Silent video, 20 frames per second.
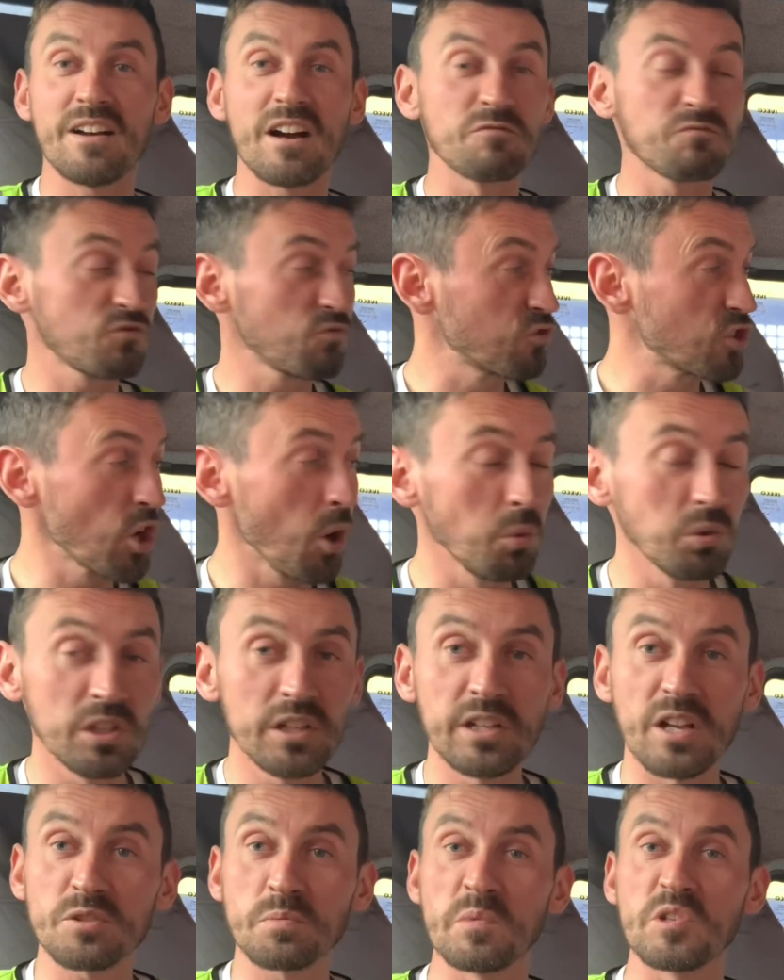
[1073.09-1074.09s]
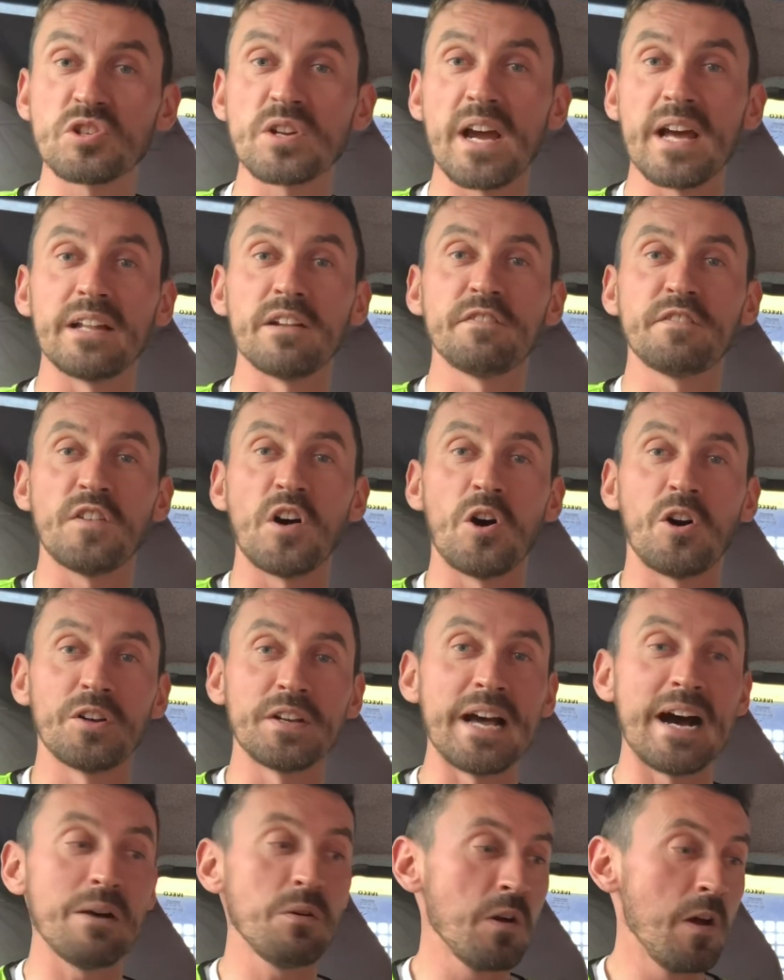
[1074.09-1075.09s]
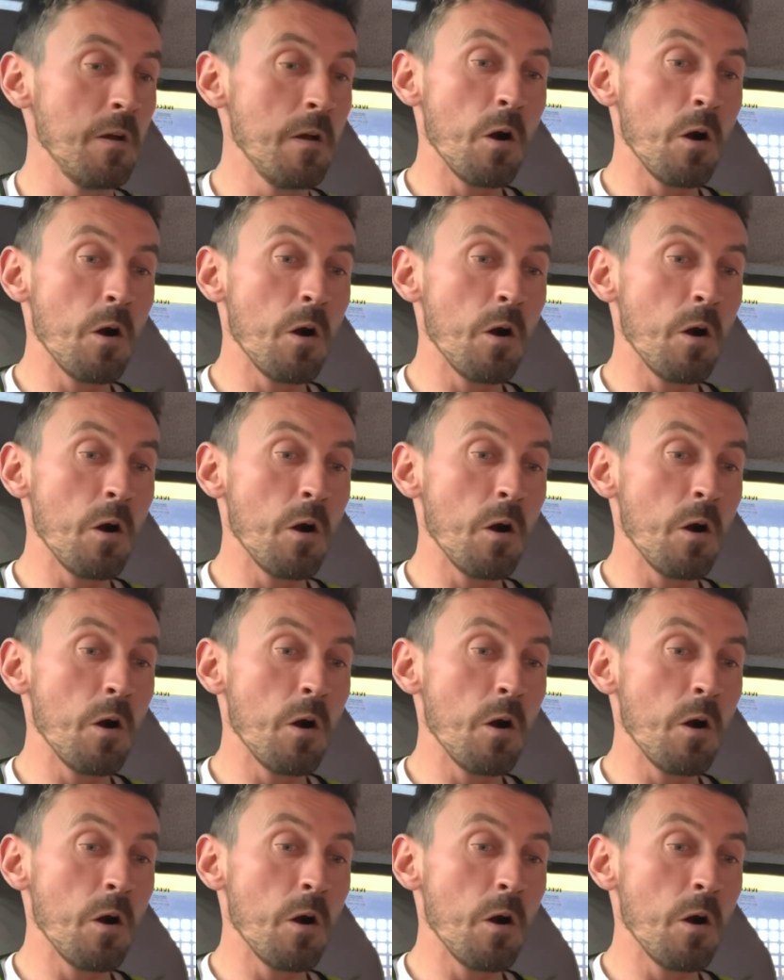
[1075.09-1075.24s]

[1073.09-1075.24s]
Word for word: I've totally lost my trail of thought now.